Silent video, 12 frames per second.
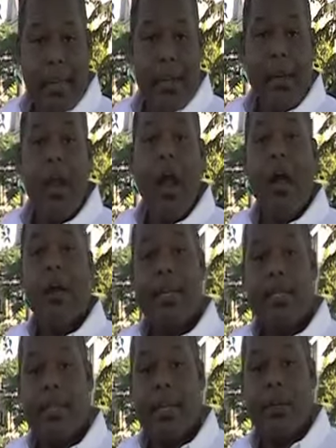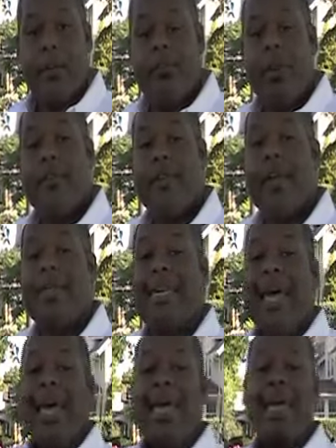in your car, it could sit in your briefcase.
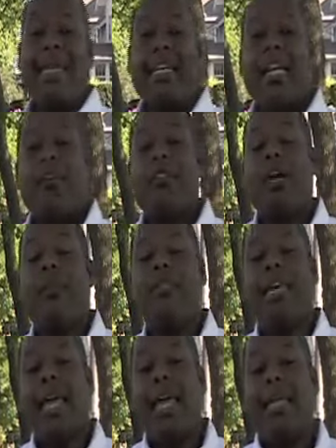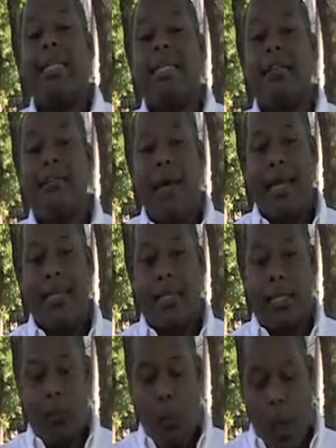It gives up to eight
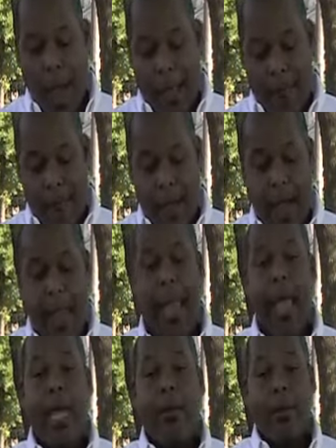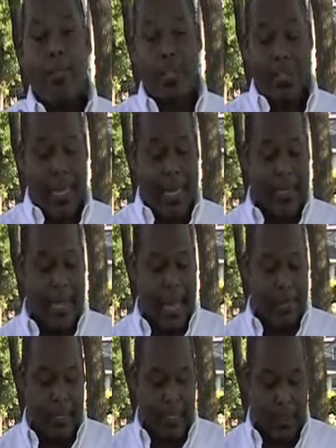devices Wi-Fi, which is 10
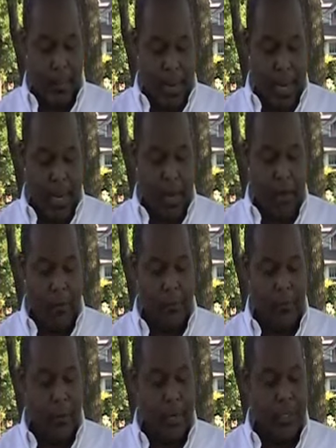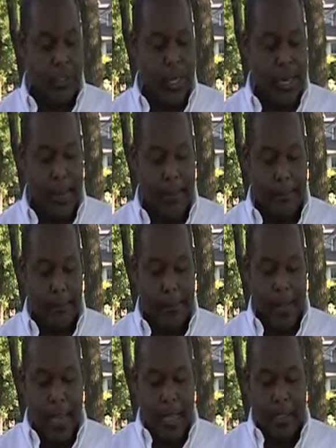times the speed of 3G.
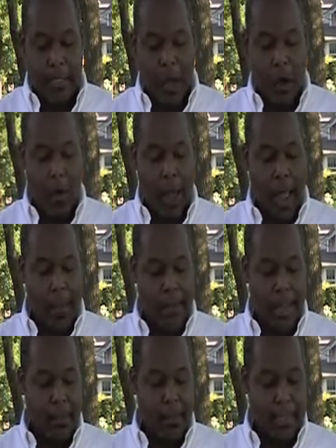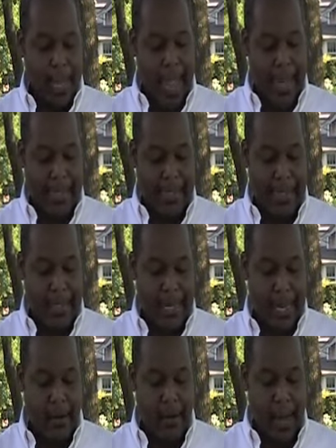So I'm able to access
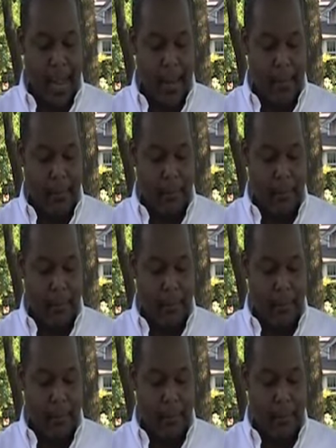the internet